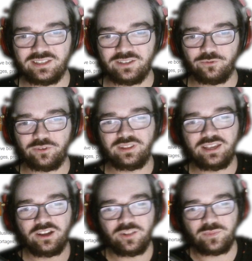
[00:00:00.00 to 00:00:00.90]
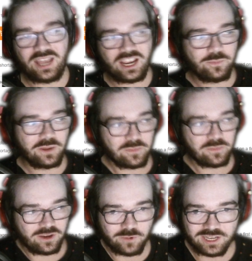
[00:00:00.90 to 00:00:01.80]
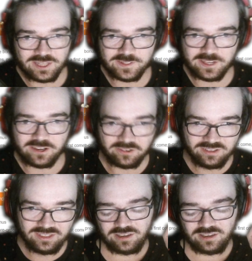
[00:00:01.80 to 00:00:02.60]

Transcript: really held back by being 1/8 scale.